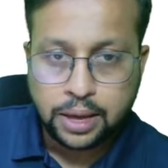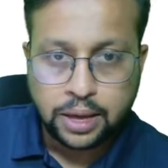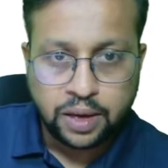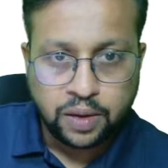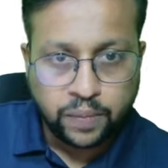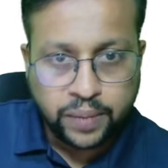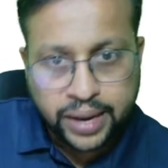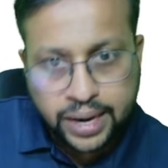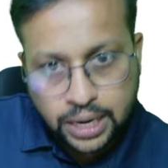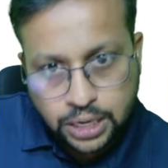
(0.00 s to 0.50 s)

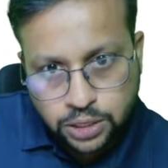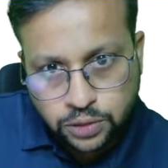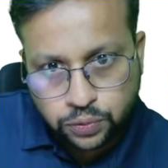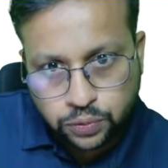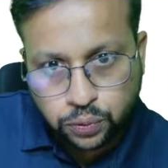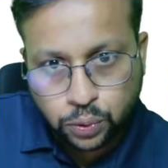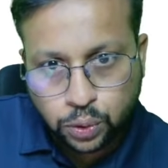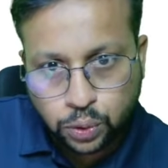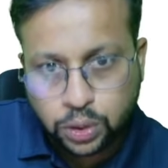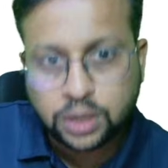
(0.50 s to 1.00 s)
Whereas
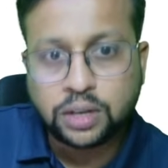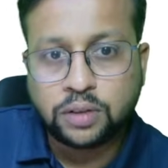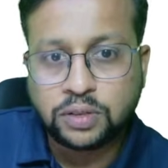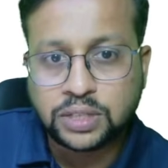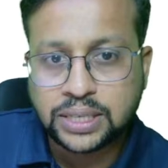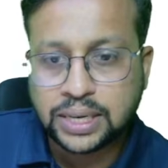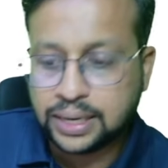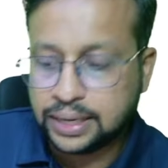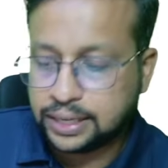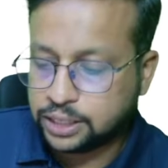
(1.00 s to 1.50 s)
for
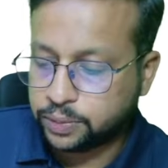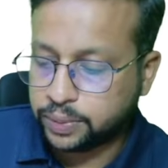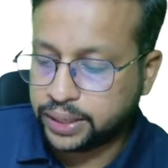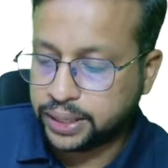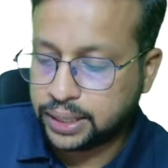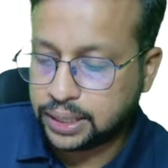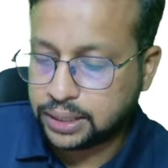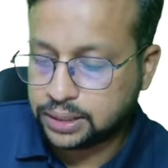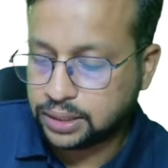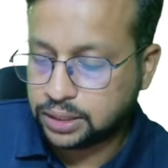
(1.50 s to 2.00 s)
visceral
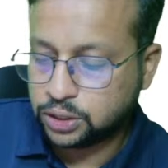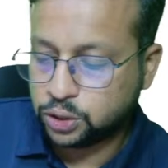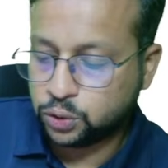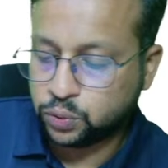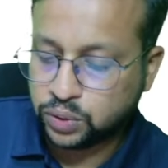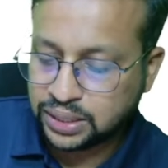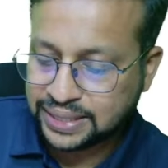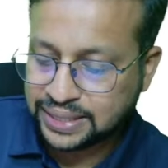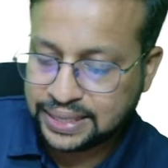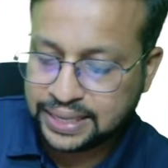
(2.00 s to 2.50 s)
leishmaniasis, you
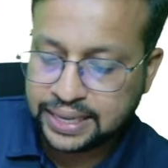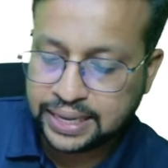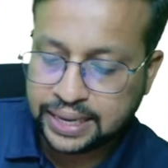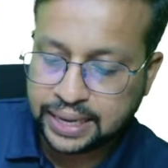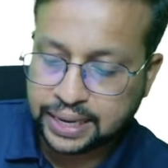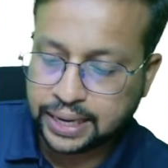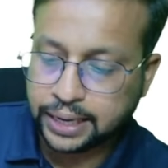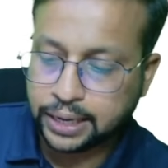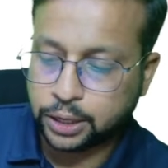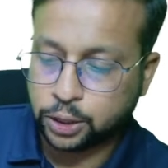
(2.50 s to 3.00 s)
will see a
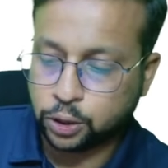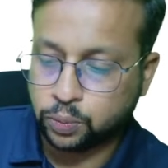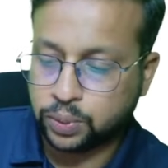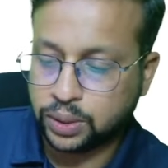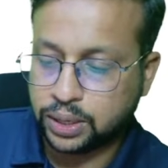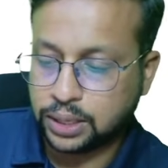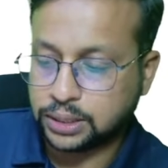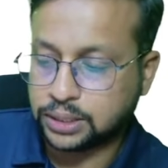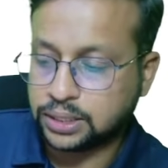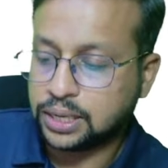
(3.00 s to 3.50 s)

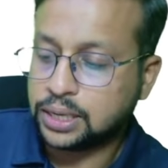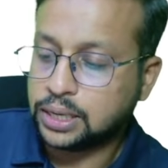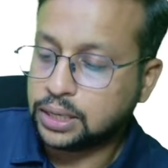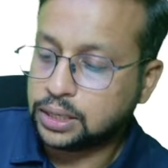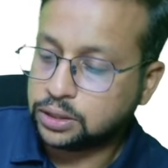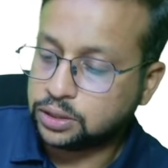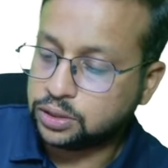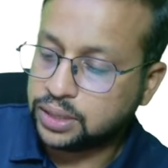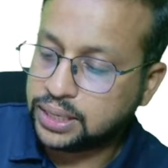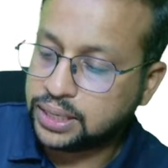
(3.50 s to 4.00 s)
kinetoplasm.
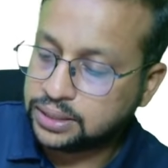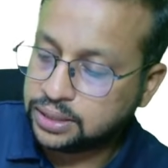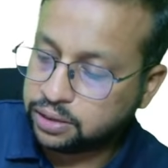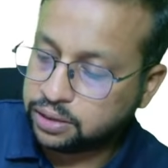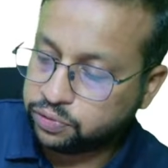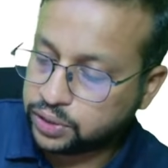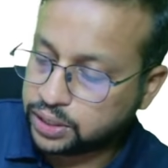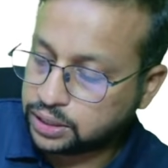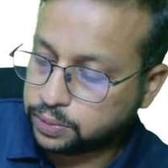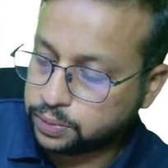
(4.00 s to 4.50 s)
So that is the
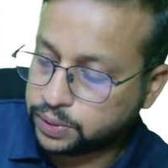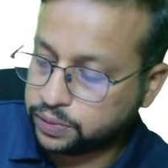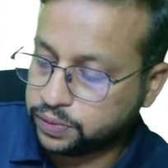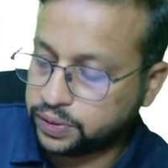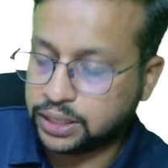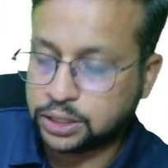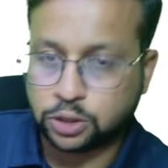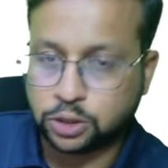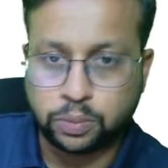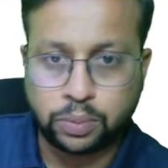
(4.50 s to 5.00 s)
difference between
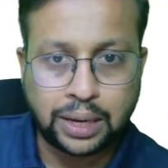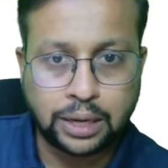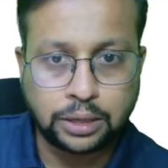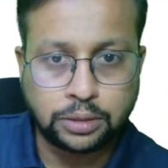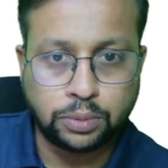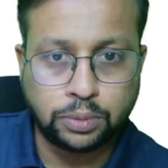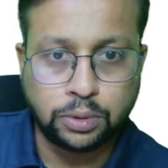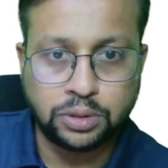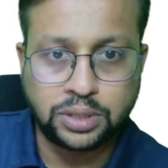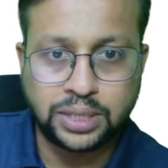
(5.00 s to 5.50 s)

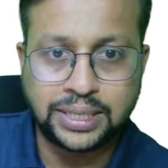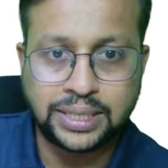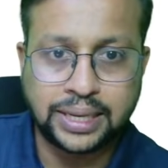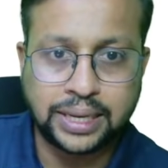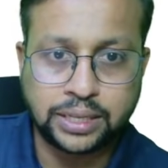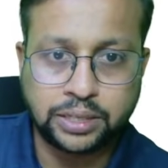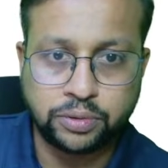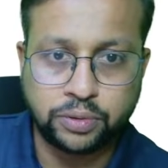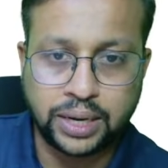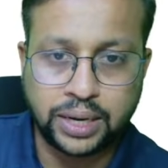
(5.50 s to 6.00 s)
histoplasmosis
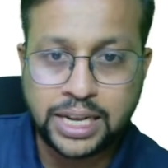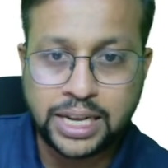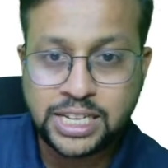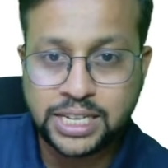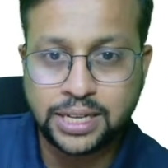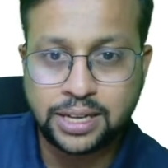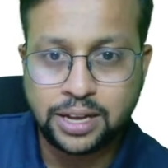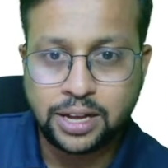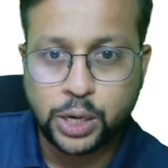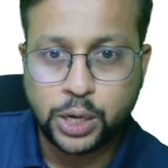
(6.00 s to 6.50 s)
as well as
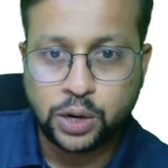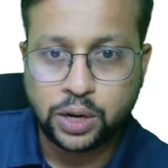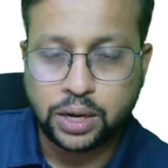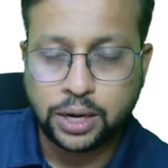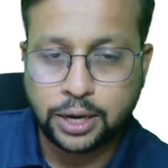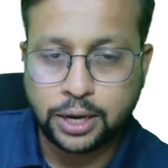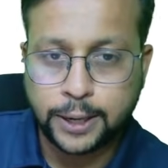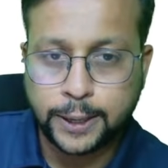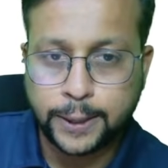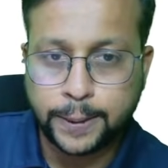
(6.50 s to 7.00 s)

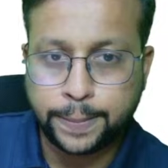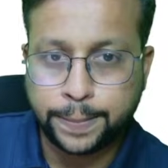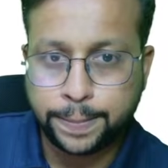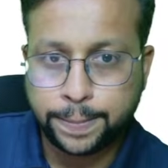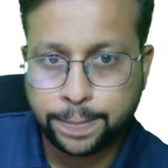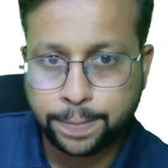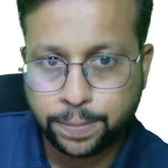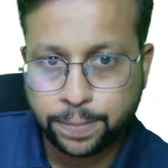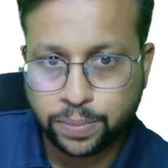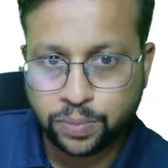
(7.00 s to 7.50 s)

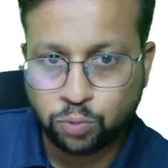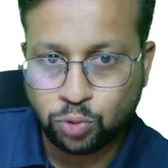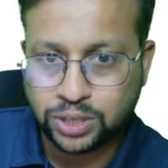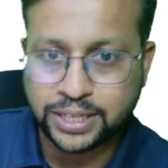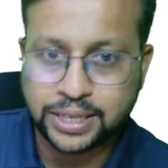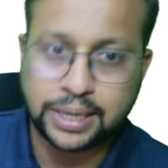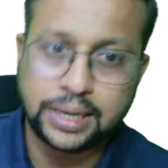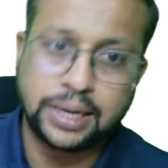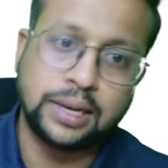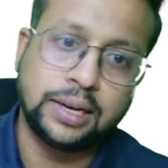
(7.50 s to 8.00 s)

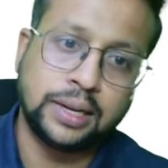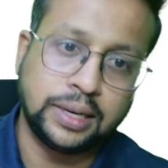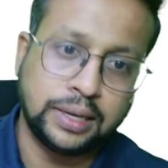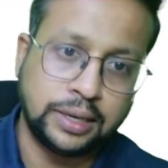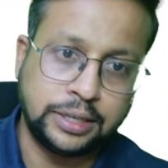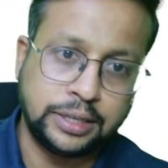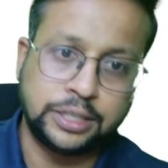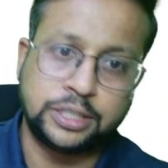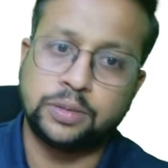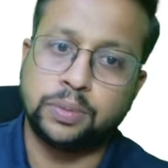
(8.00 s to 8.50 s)
visceral
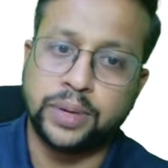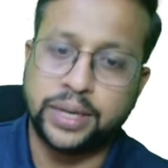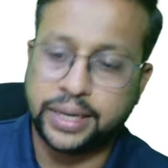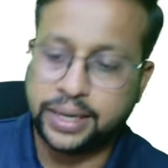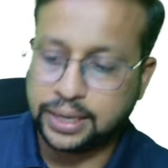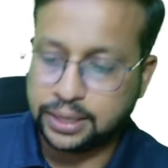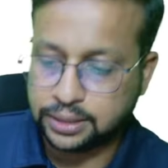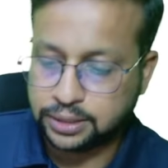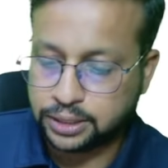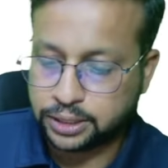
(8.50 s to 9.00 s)

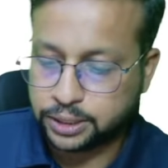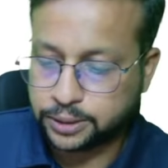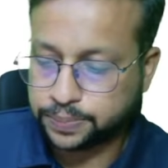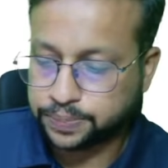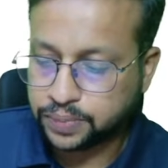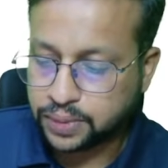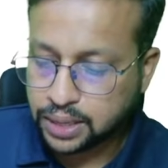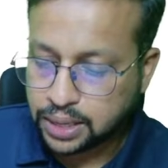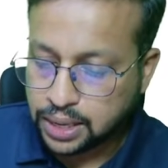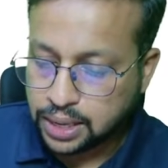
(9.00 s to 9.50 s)
leishmaniasis.
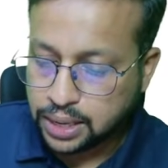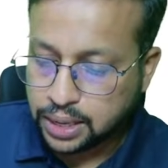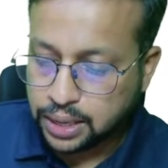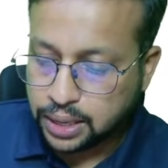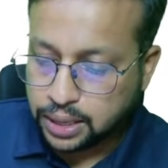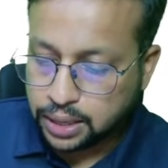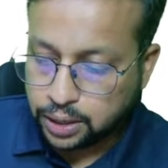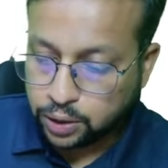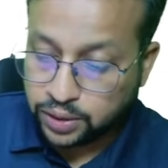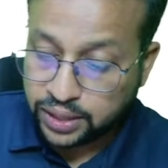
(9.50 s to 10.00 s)

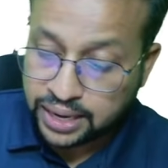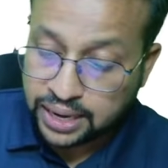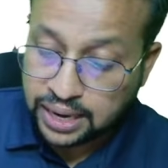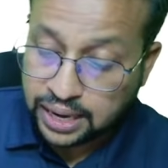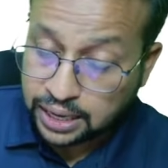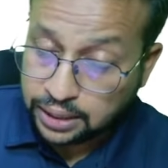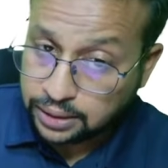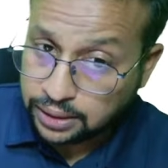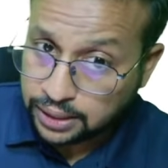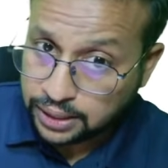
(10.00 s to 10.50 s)
Now there are
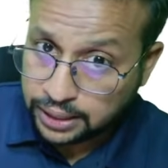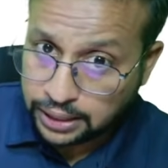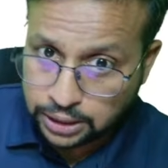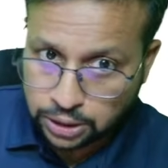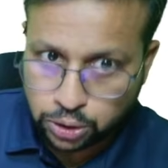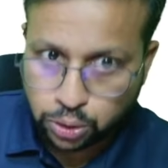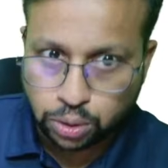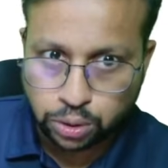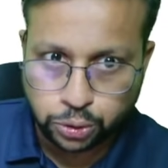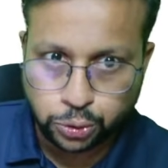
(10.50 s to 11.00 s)
other yeast
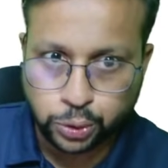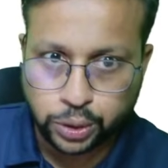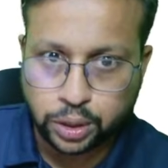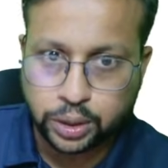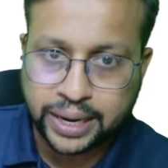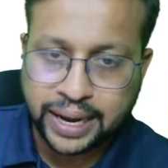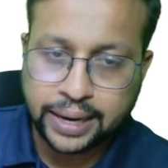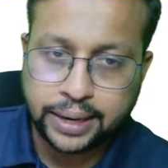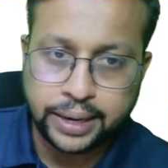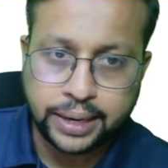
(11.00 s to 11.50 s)
also. Now
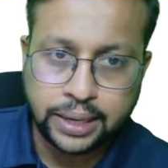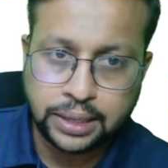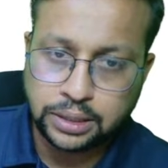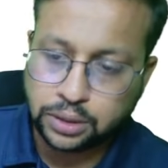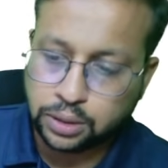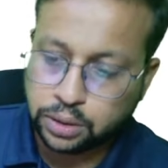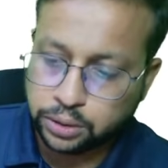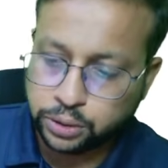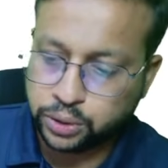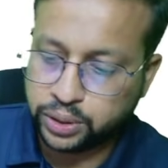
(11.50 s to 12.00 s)
Candida is
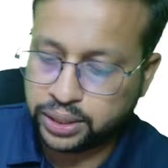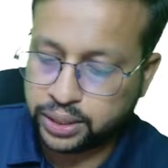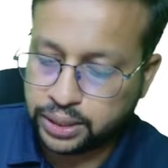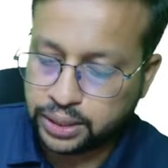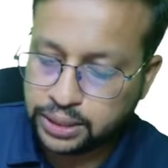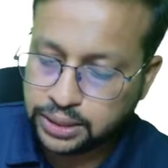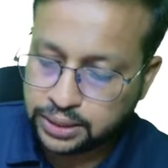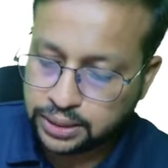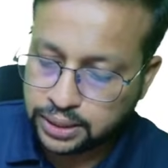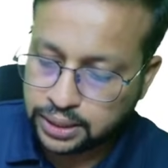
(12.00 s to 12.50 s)
also in
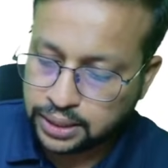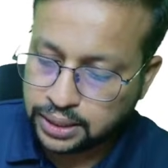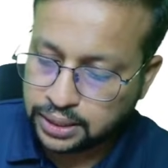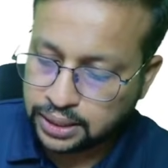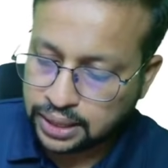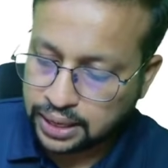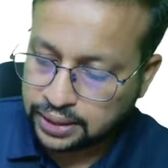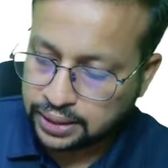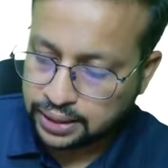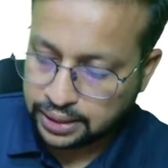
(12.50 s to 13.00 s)
yeast, then
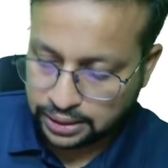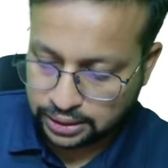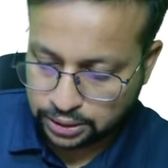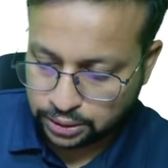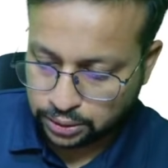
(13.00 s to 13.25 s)
other yeast